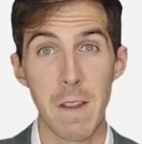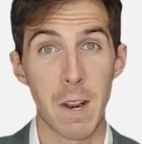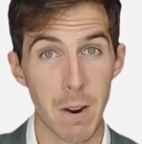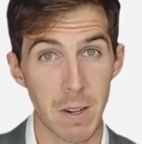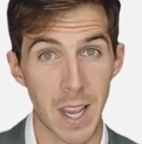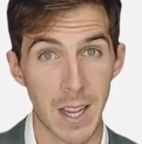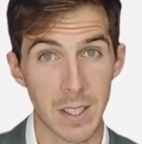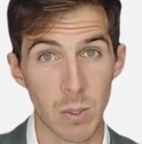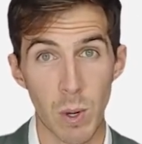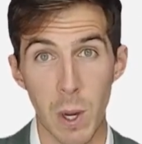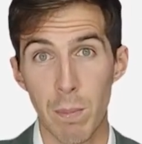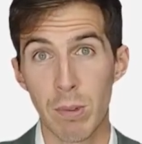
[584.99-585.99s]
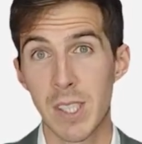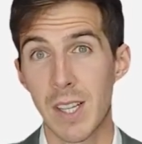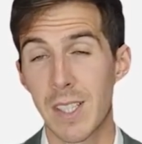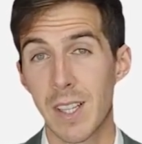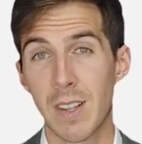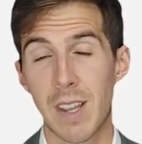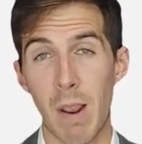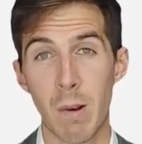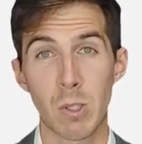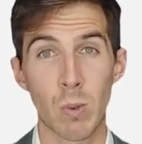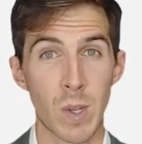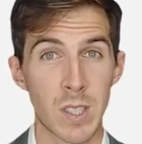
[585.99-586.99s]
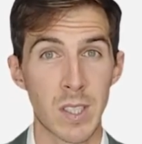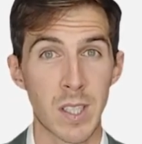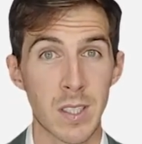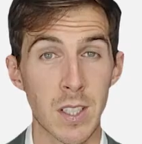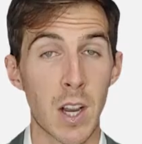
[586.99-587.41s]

In our case, we are presenting the characteristics